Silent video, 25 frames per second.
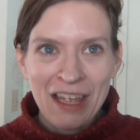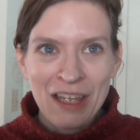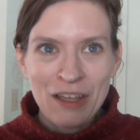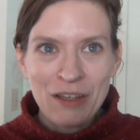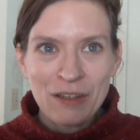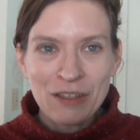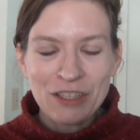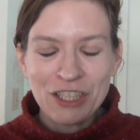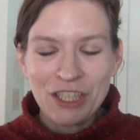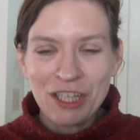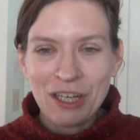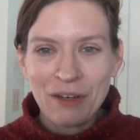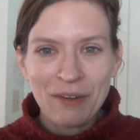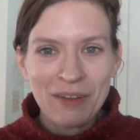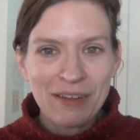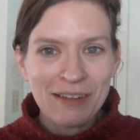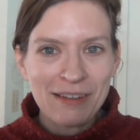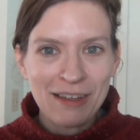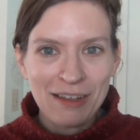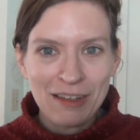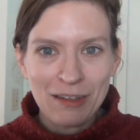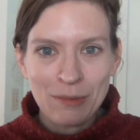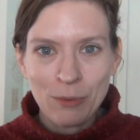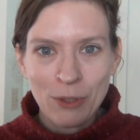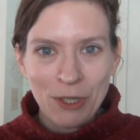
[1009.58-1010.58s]
she always
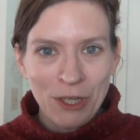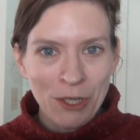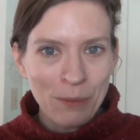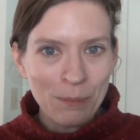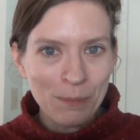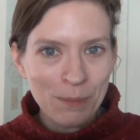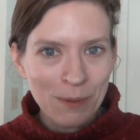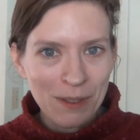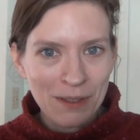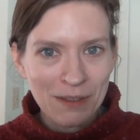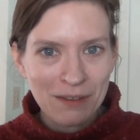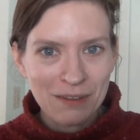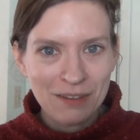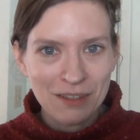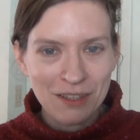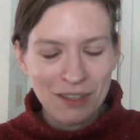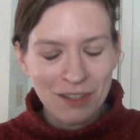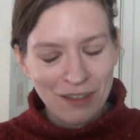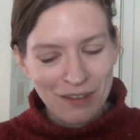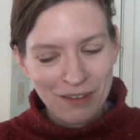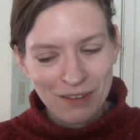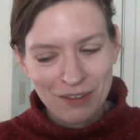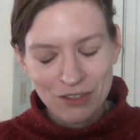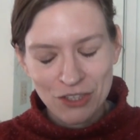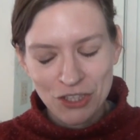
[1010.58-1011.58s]
needs more notebooks.
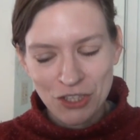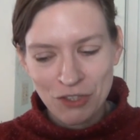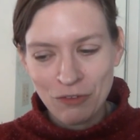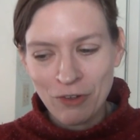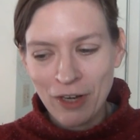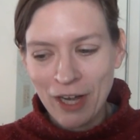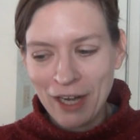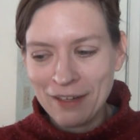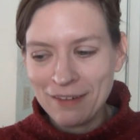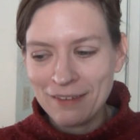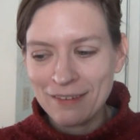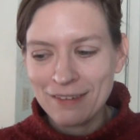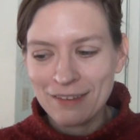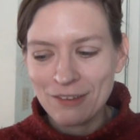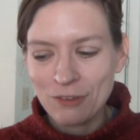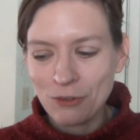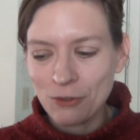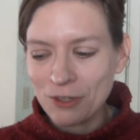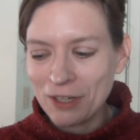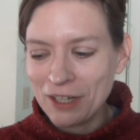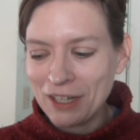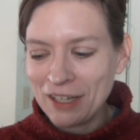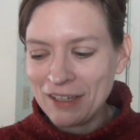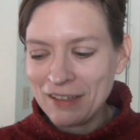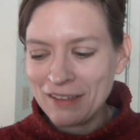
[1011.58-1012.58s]
She writes
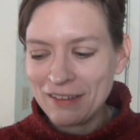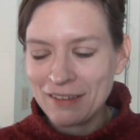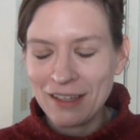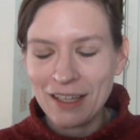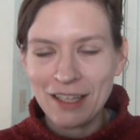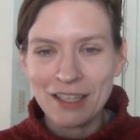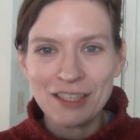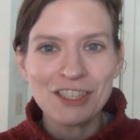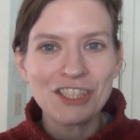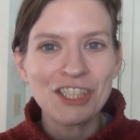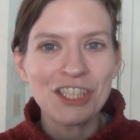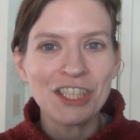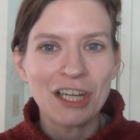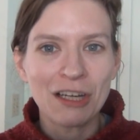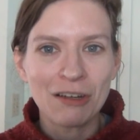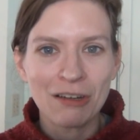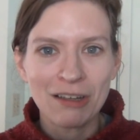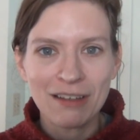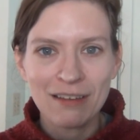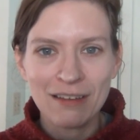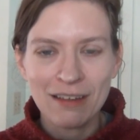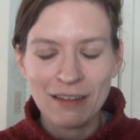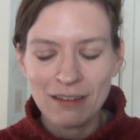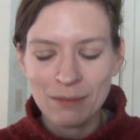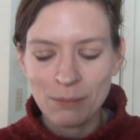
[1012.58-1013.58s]
stories and she
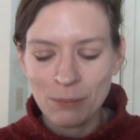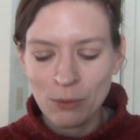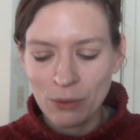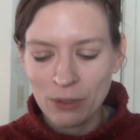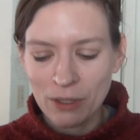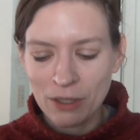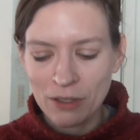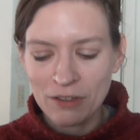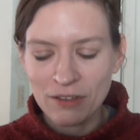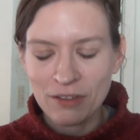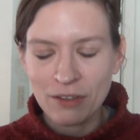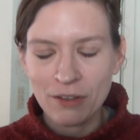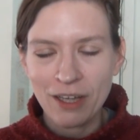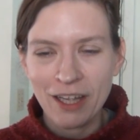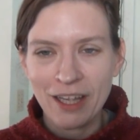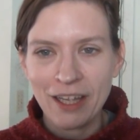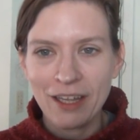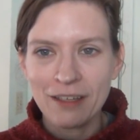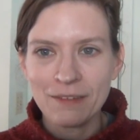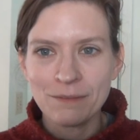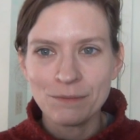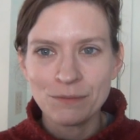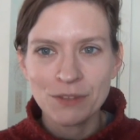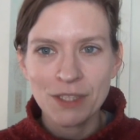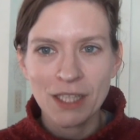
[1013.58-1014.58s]
always needs more, so I
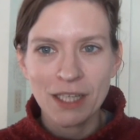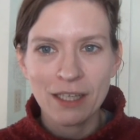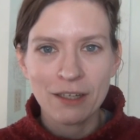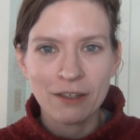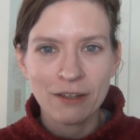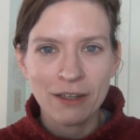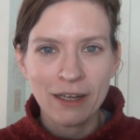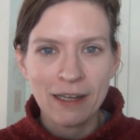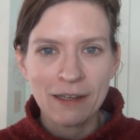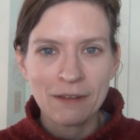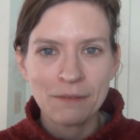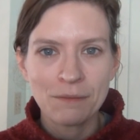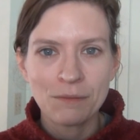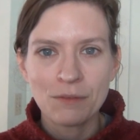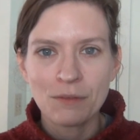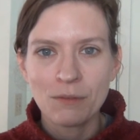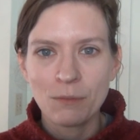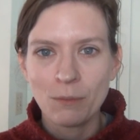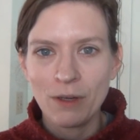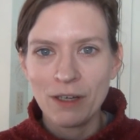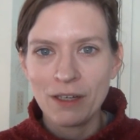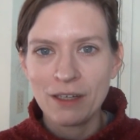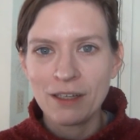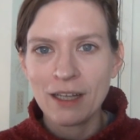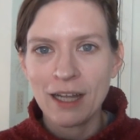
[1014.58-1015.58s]
had taken her out.
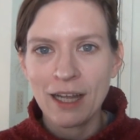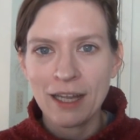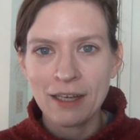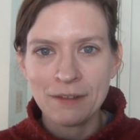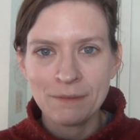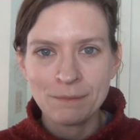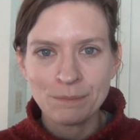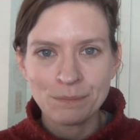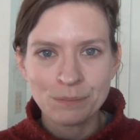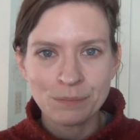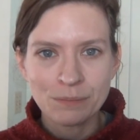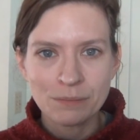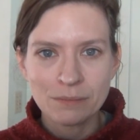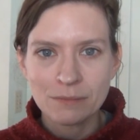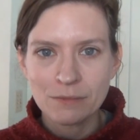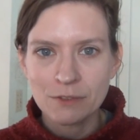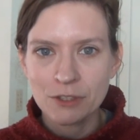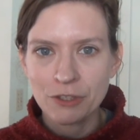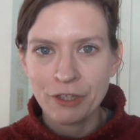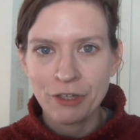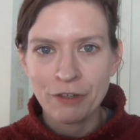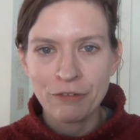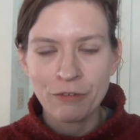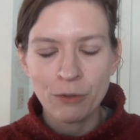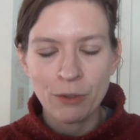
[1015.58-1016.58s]
We'd gotten
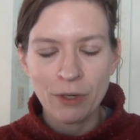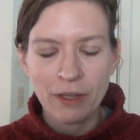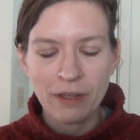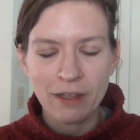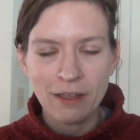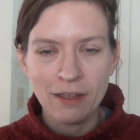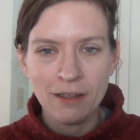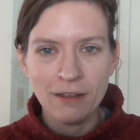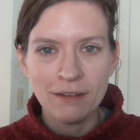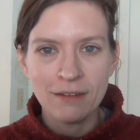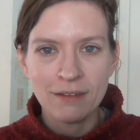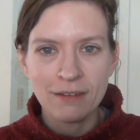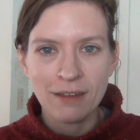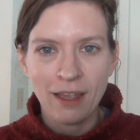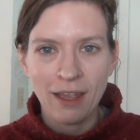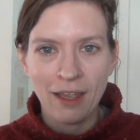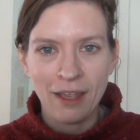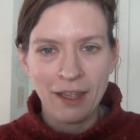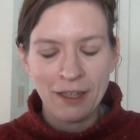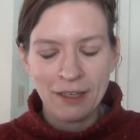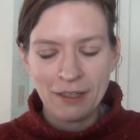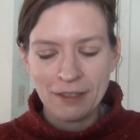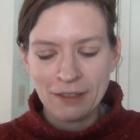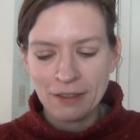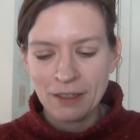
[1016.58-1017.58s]
3 or 4 of these
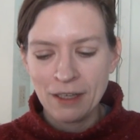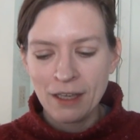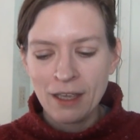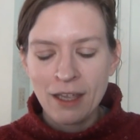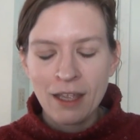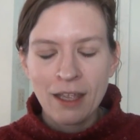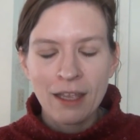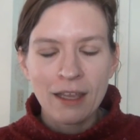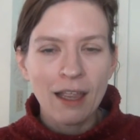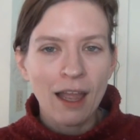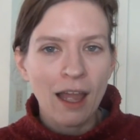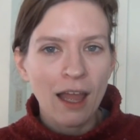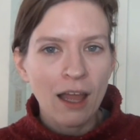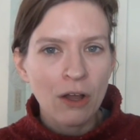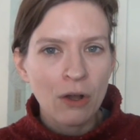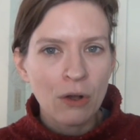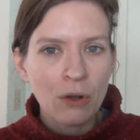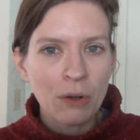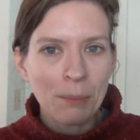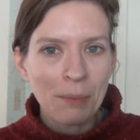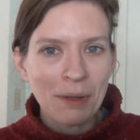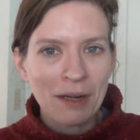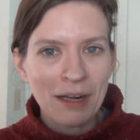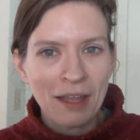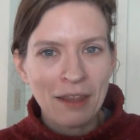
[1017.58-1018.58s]
and got
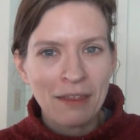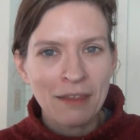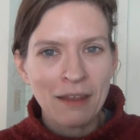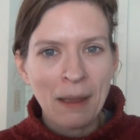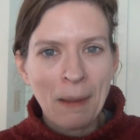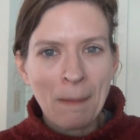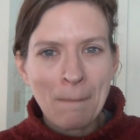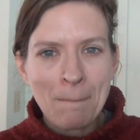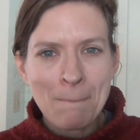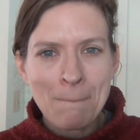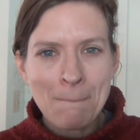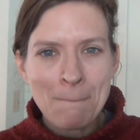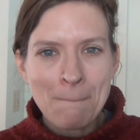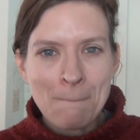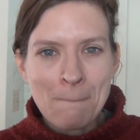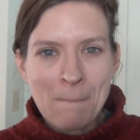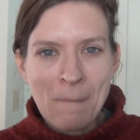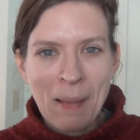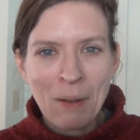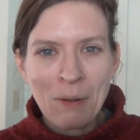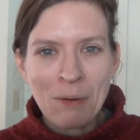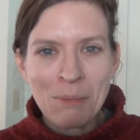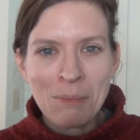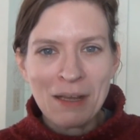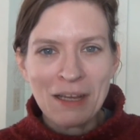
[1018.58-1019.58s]
home, and I thought,
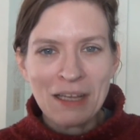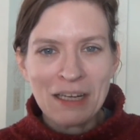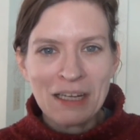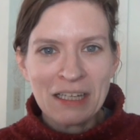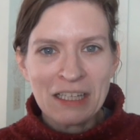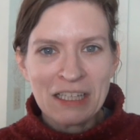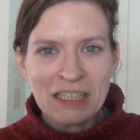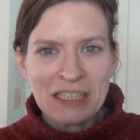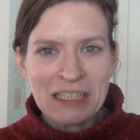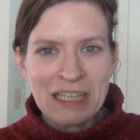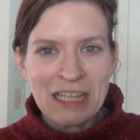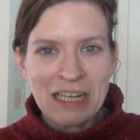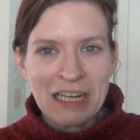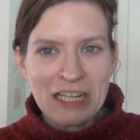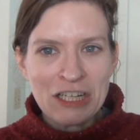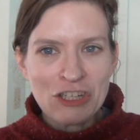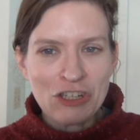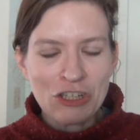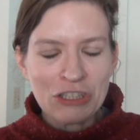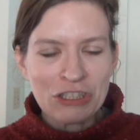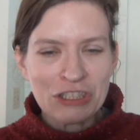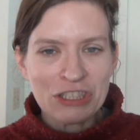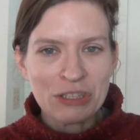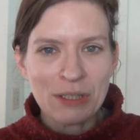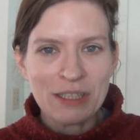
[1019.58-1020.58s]
that would make it a good knitting
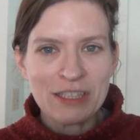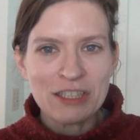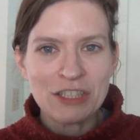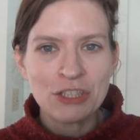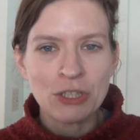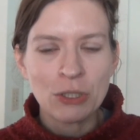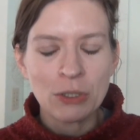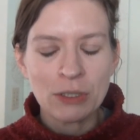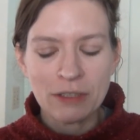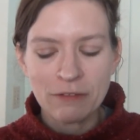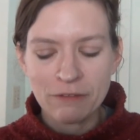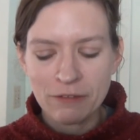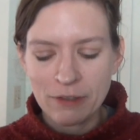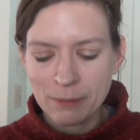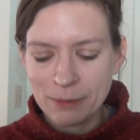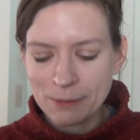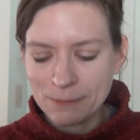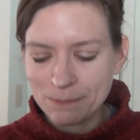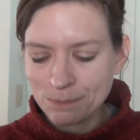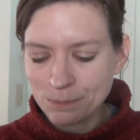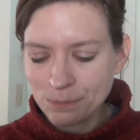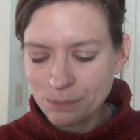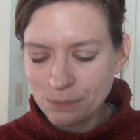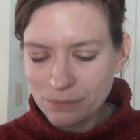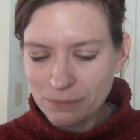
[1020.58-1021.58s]
journal, so I stole it from her.
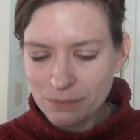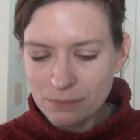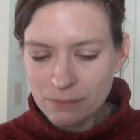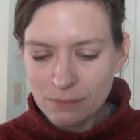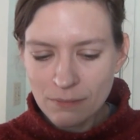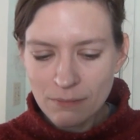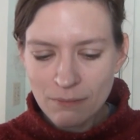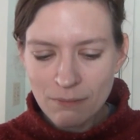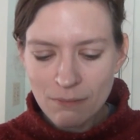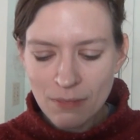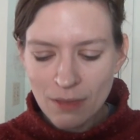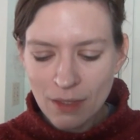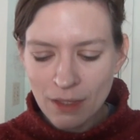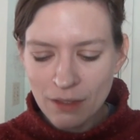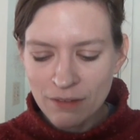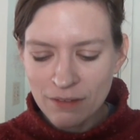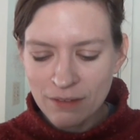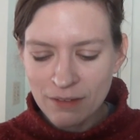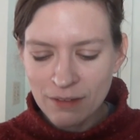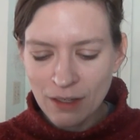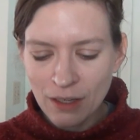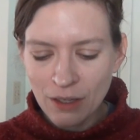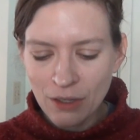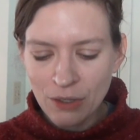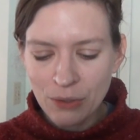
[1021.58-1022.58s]

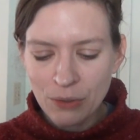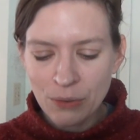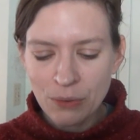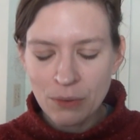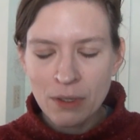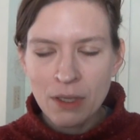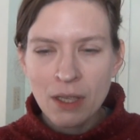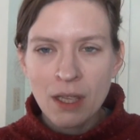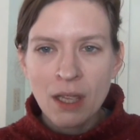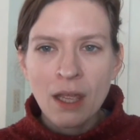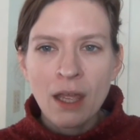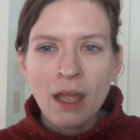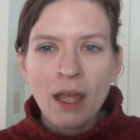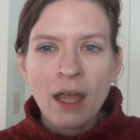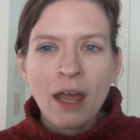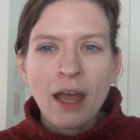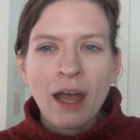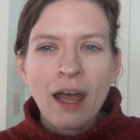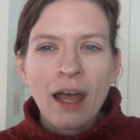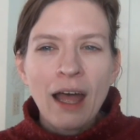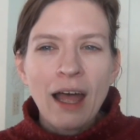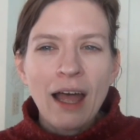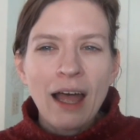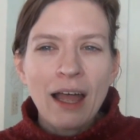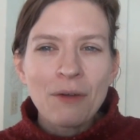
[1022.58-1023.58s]
So
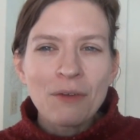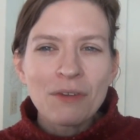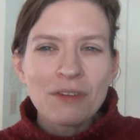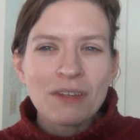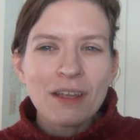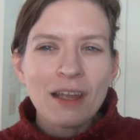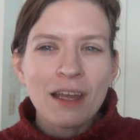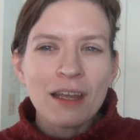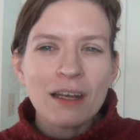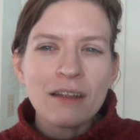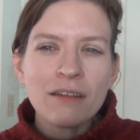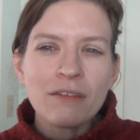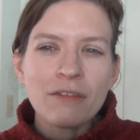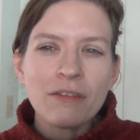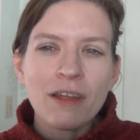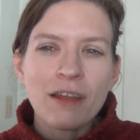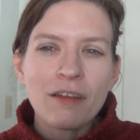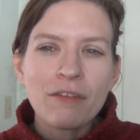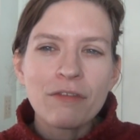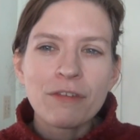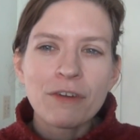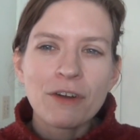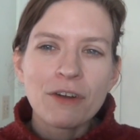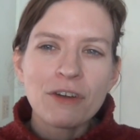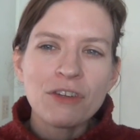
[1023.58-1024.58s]
I was kind of,
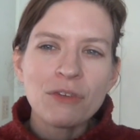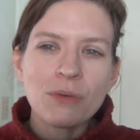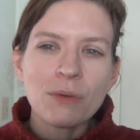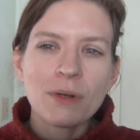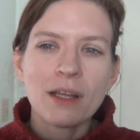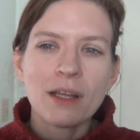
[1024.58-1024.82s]
at first when